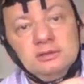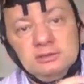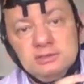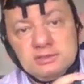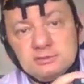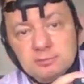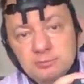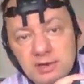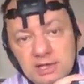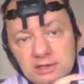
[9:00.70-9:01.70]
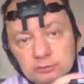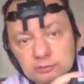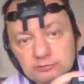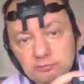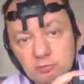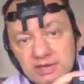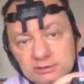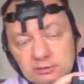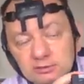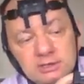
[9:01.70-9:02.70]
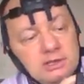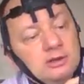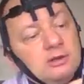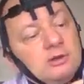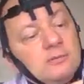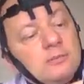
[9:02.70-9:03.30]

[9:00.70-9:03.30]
this part of button here.